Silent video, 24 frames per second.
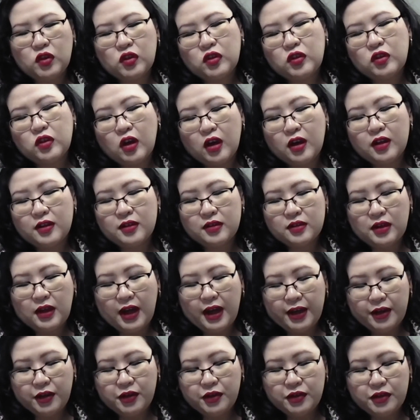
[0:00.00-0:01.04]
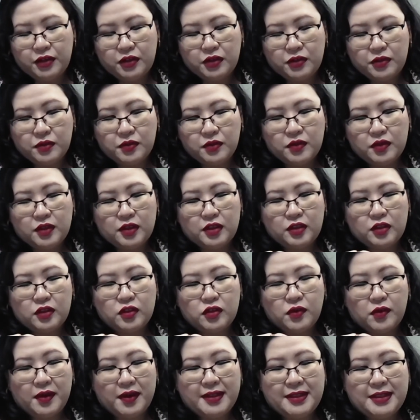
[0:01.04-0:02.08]
thought I could use, and
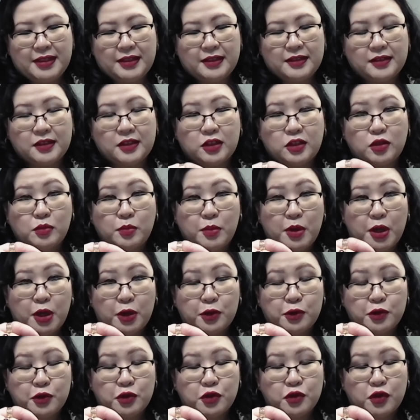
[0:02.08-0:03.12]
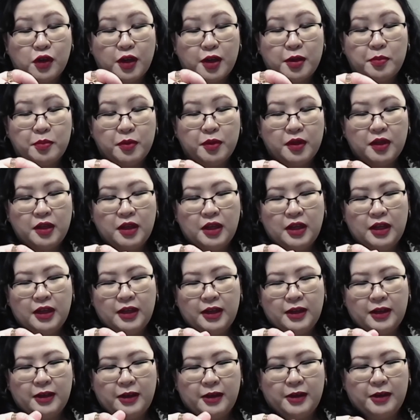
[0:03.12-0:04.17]
so I did a little microstripe
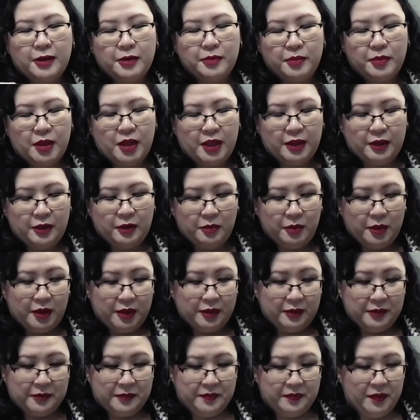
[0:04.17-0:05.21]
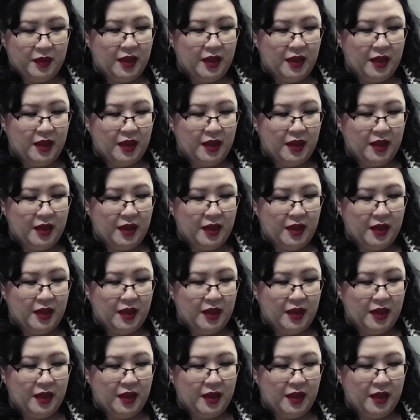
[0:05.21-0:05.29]
in the middle.